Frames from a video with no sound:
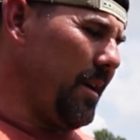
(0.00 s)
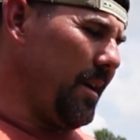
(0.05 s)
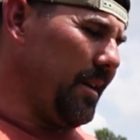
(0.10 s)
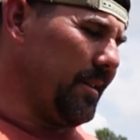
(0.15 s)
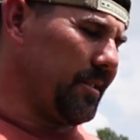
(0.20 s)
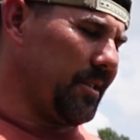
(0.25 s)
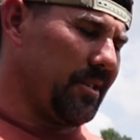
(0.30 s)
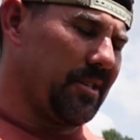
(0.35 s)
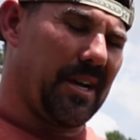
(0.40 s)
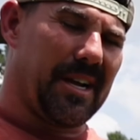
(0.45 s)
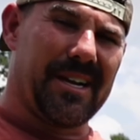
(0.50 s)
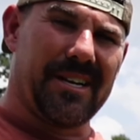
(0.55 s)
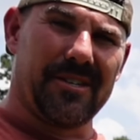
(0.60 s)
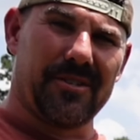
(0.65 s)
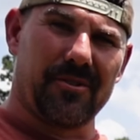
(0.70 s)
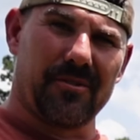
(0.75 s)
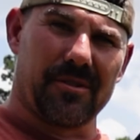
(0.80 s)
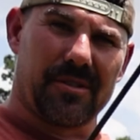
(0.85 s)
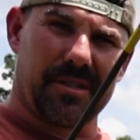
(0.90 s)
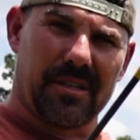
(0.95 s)
It's a
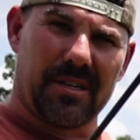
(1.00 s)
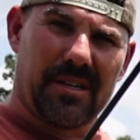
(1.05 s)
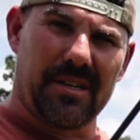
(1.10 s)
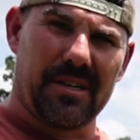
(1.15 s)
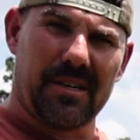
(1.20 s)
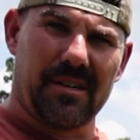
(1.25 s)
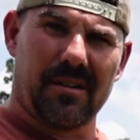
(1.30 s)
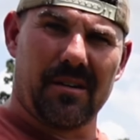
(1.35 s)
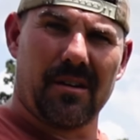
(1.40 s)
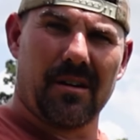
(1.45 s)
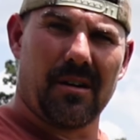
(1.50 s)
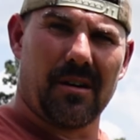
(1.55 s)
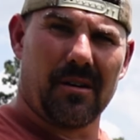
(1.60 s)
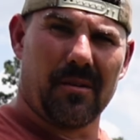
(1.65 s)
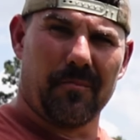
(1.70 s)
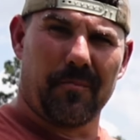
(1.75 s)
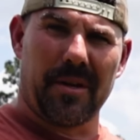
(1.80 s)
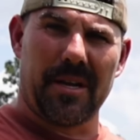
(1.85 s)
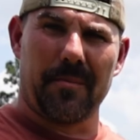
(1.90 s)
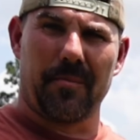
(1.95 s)
dangerous thing.
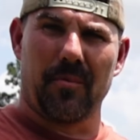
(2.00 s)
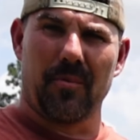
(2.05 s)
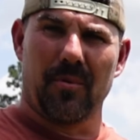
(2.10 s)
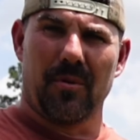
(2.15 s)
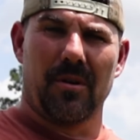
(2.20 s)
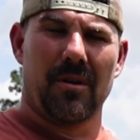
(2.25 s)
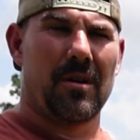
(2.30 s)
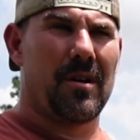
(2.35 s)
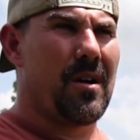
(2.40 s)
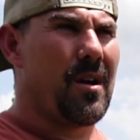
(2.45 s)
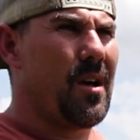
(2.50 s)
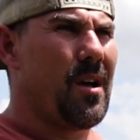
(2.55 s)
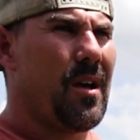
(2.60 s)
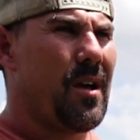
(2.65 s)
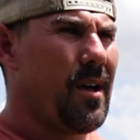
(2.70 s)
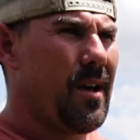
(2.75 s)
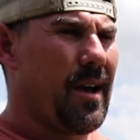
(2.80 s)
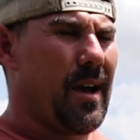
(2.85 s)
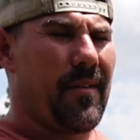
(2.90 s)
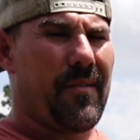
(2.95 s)

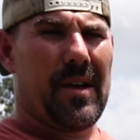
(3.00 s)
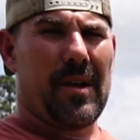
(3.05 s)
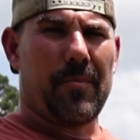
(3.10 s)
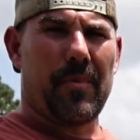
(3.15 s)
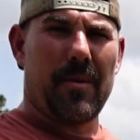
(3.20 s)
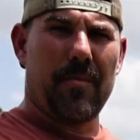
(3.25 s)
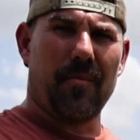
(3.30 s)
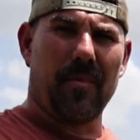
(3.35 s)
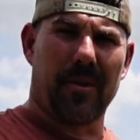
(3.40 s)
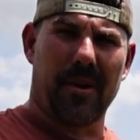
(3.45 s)
I've had people